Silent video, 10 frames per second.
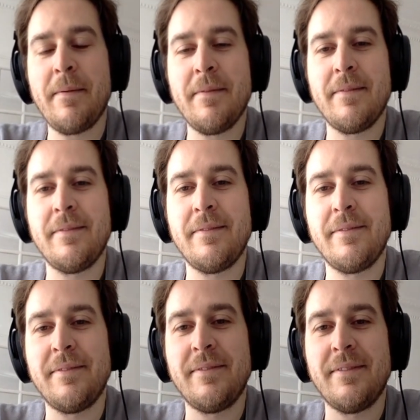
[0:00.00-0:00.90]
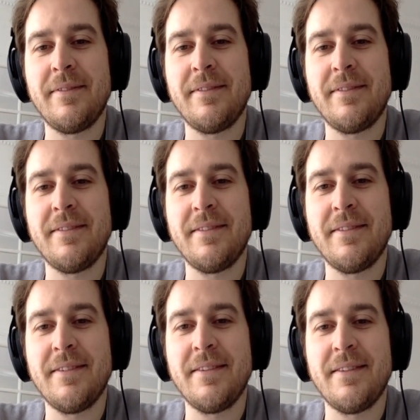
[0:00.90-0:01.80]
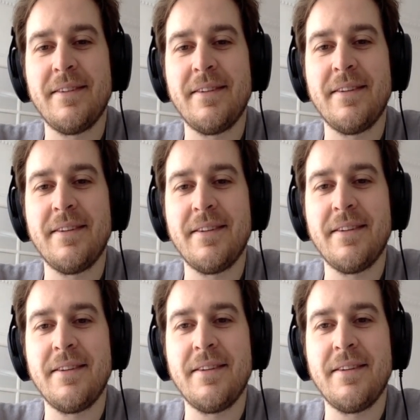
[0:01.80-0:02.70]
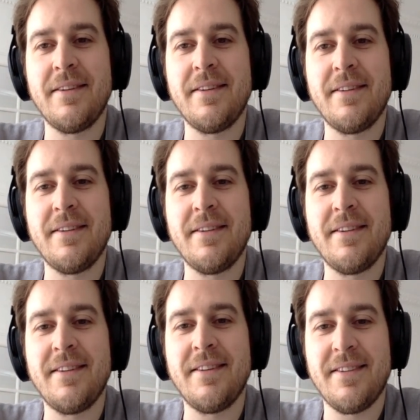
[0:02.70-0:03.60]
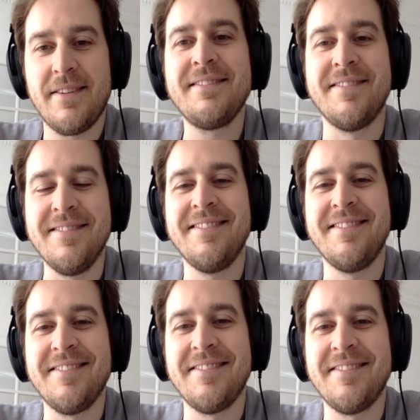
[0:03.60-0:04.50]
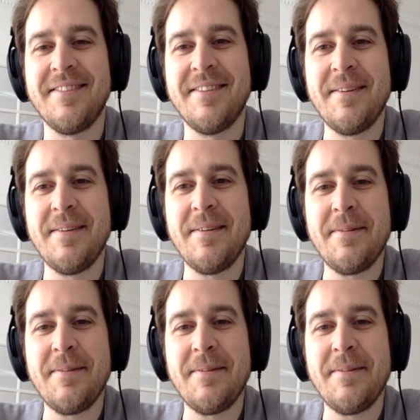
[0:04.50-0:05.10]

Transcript: The person shown says nothing.